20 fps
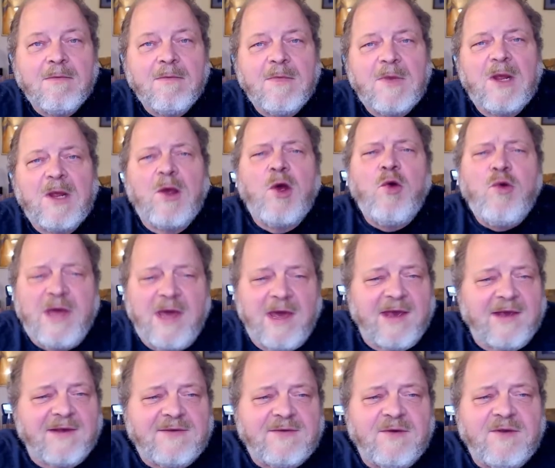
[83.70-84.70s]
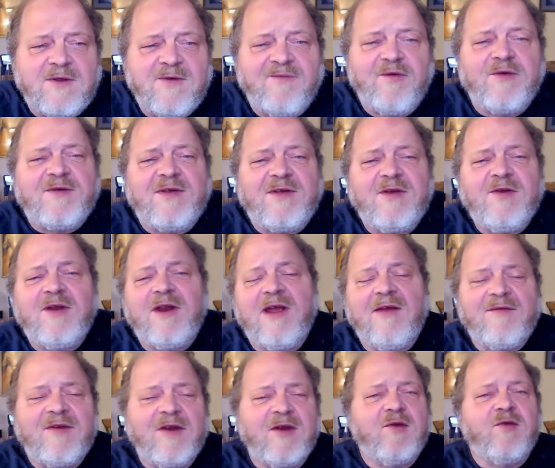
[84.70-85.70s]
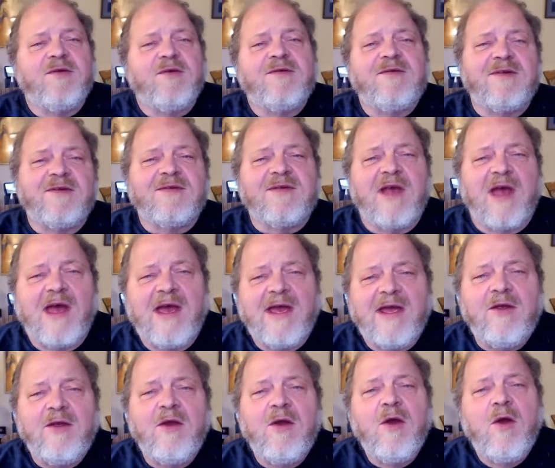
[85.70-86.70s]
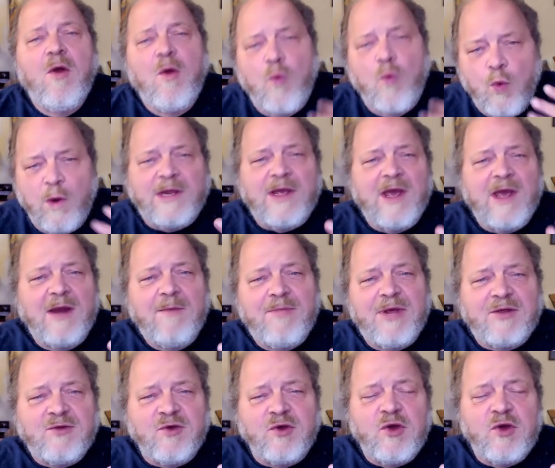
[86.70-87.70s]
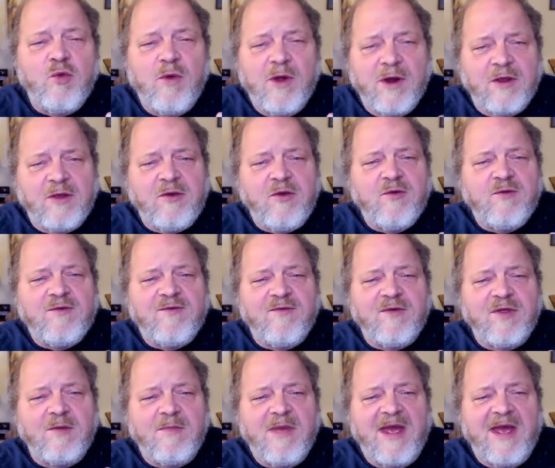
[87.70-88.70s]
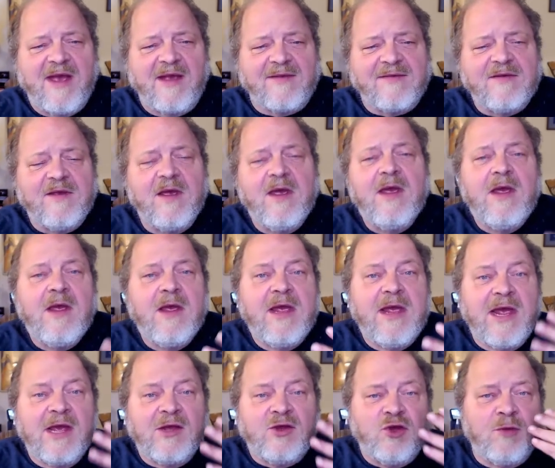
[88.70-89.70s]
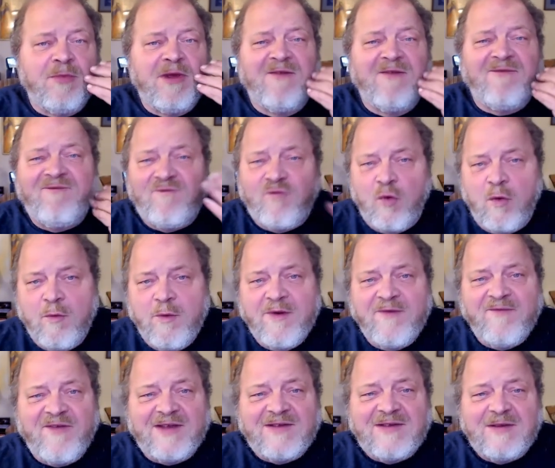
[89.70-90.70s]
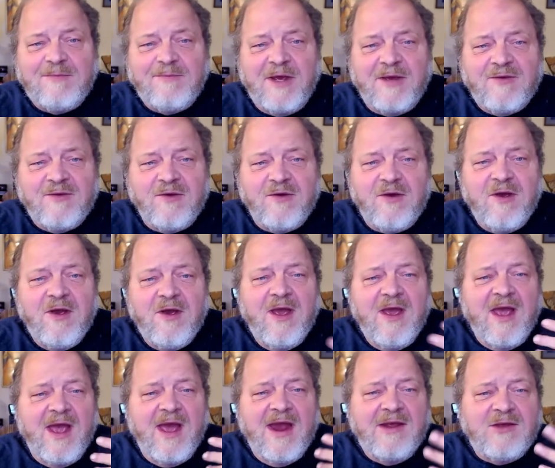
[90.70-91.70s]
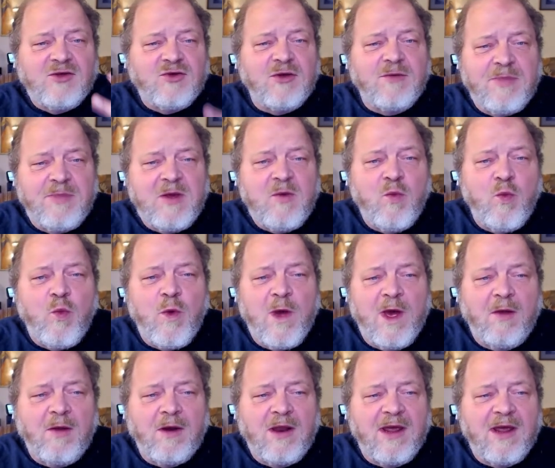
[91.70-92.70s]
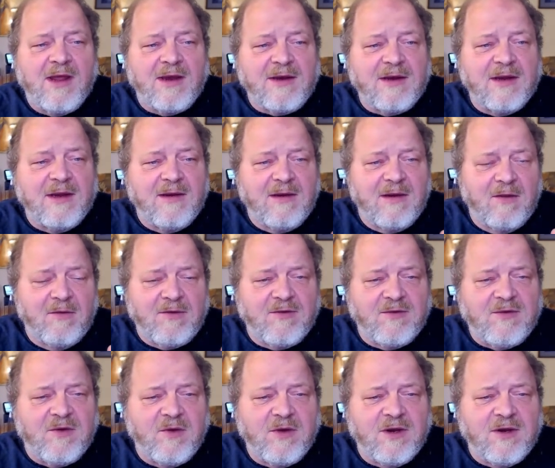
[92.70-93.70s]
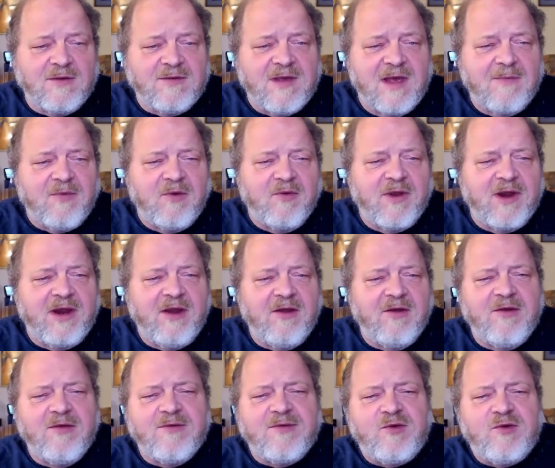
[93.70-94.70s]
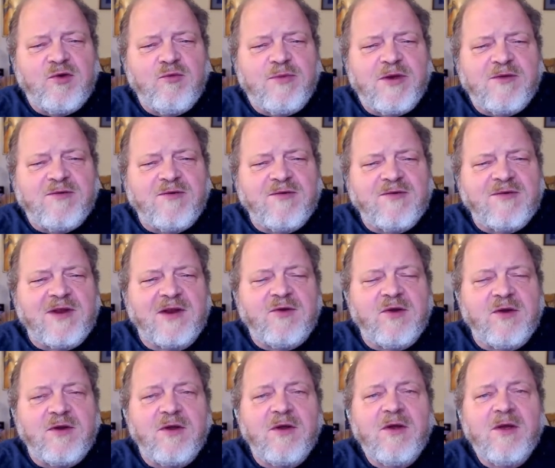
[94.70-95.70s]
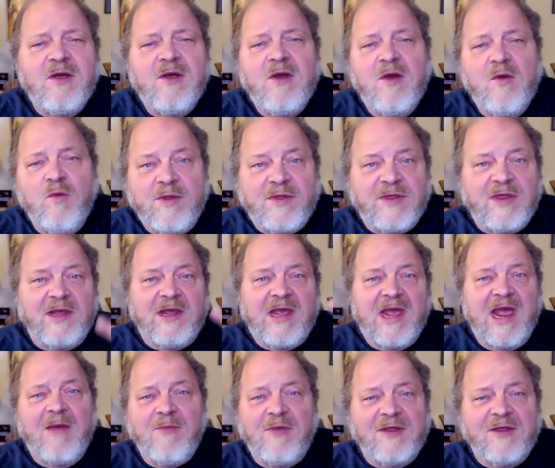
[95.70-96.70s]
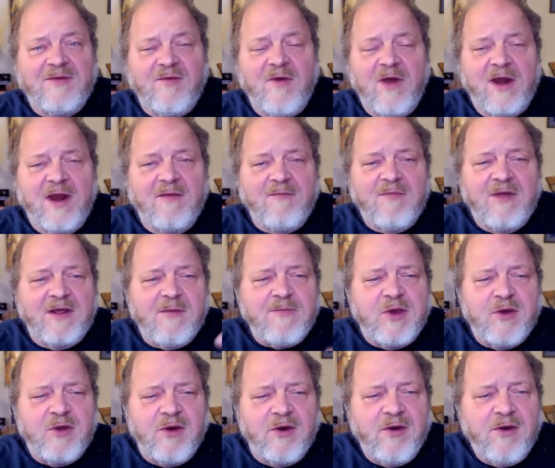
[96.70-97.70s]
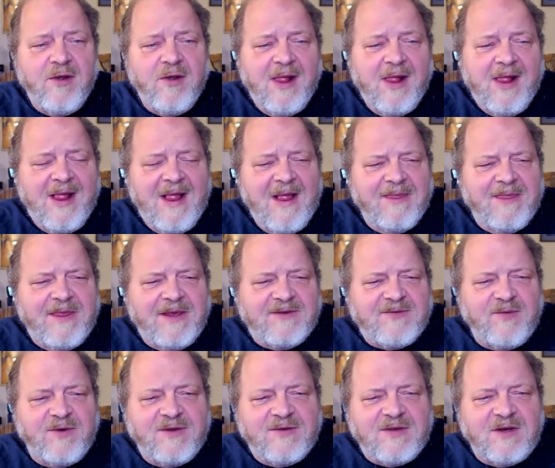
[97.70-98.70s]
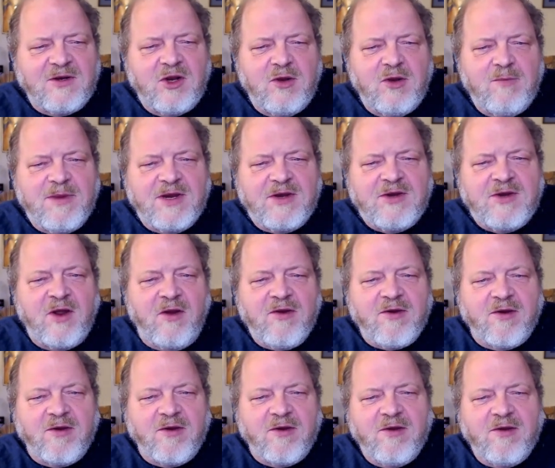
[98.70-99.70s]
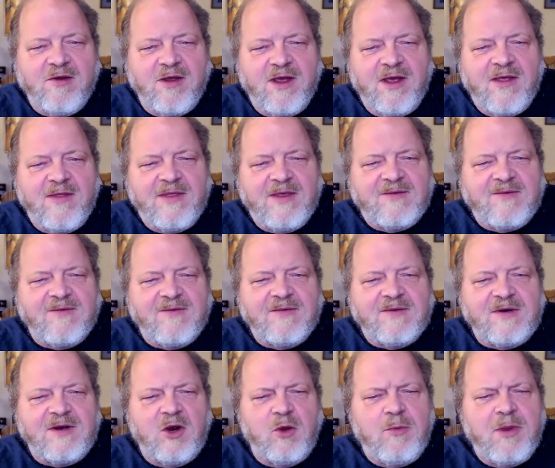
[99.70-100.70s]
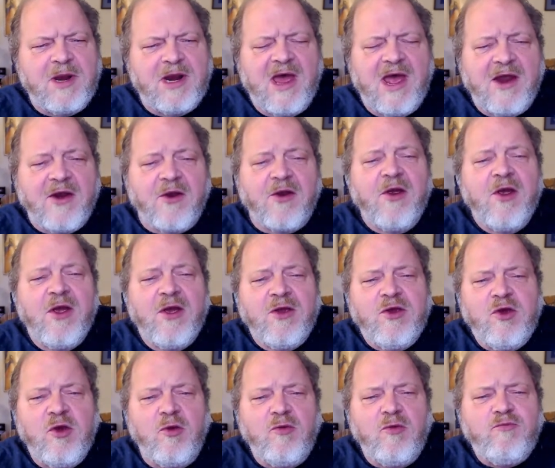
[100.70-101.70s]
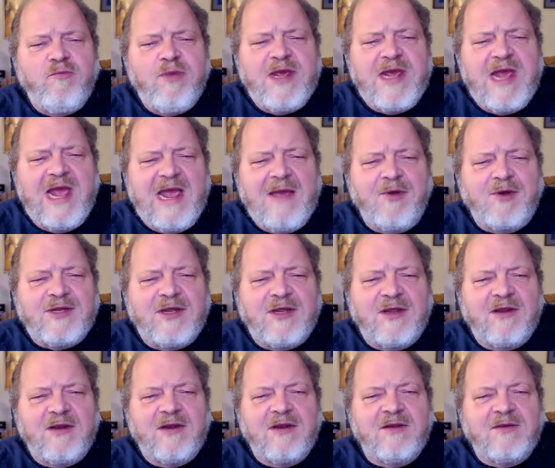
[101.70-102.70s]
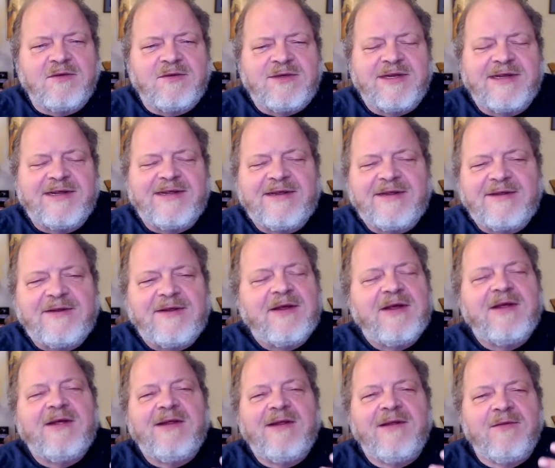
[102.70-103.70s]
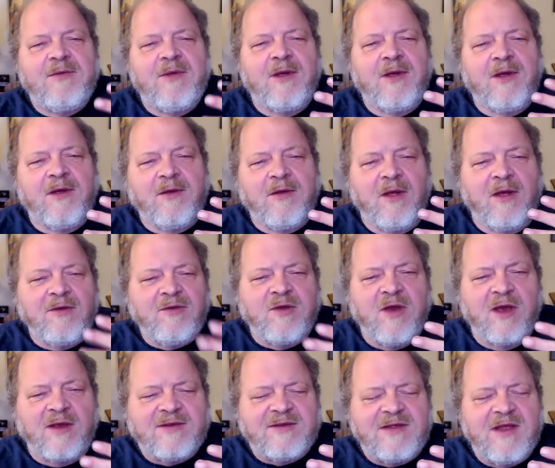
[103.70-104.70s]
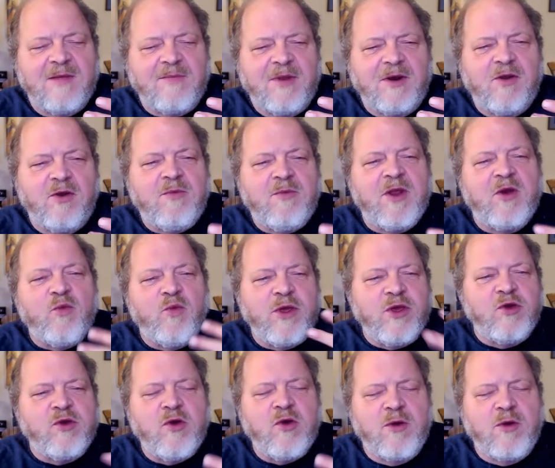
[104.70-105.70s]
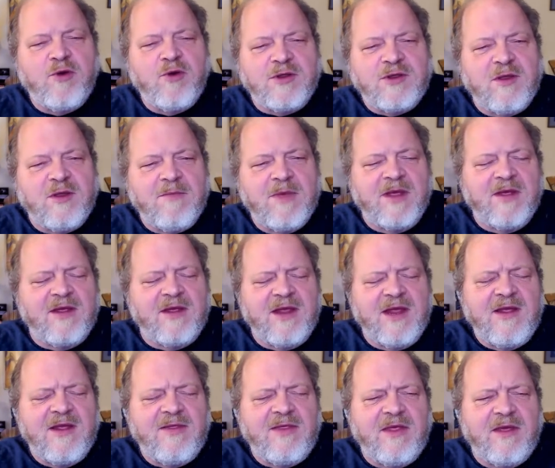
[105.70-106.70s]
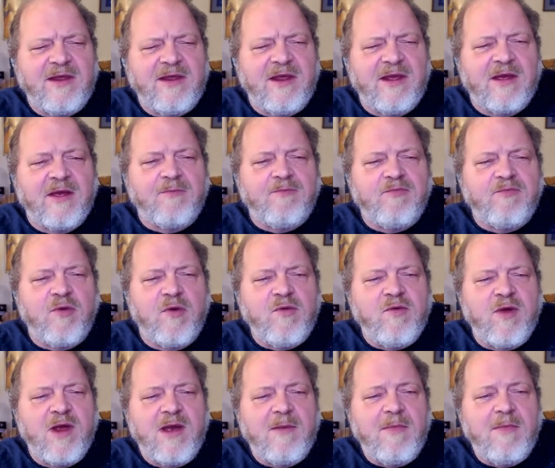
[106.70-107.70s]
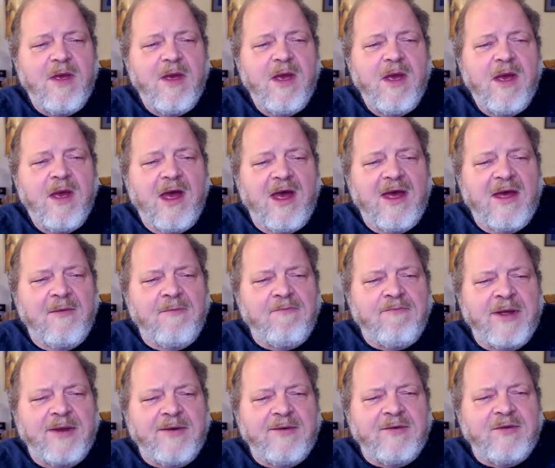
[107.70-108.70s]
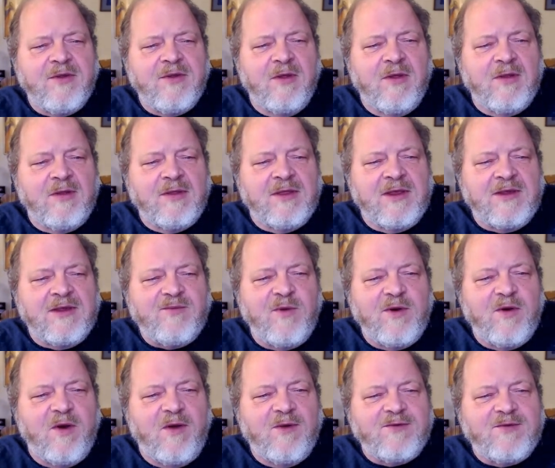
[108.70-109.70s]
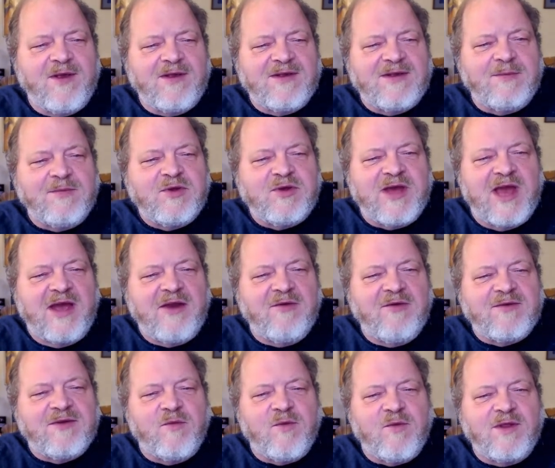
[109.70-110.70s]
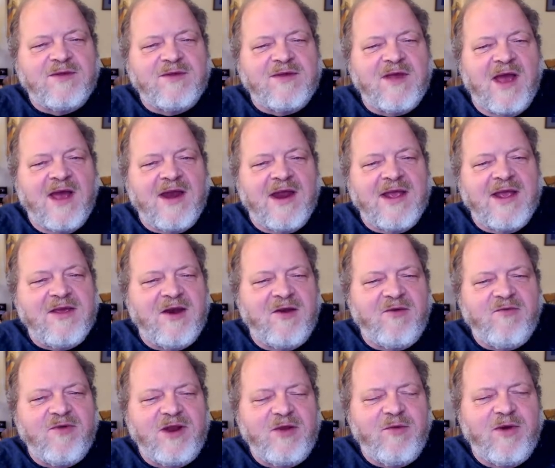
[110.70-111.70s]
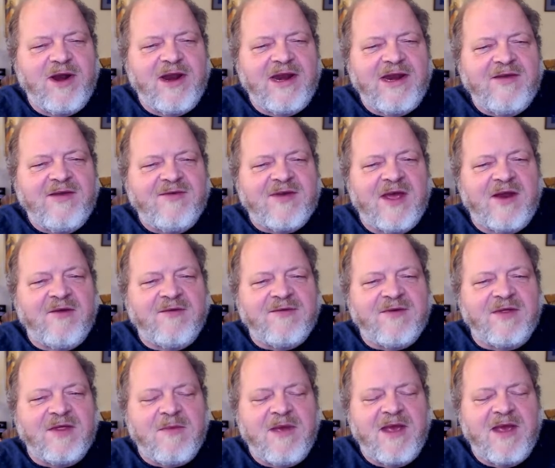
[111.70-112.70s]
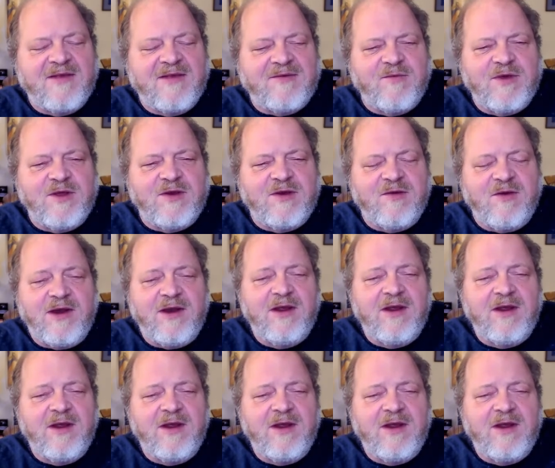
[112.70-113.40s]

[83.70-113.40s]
Okay, so the first thing you have to do is decide what kind of picture you want to use for the mask. It should be a forward-facing picture, and it should be well lit. And I'll just show you an example right here. Here's two pictures that I took with the camera that's right on my computer. This one is a little bit darker, and this one is a little bit lighter. You'll be able to adjust them a little bit when you go to put them in the program, but this one also has some shadows to one side, and you don't really want any shadows on the mask when you do it.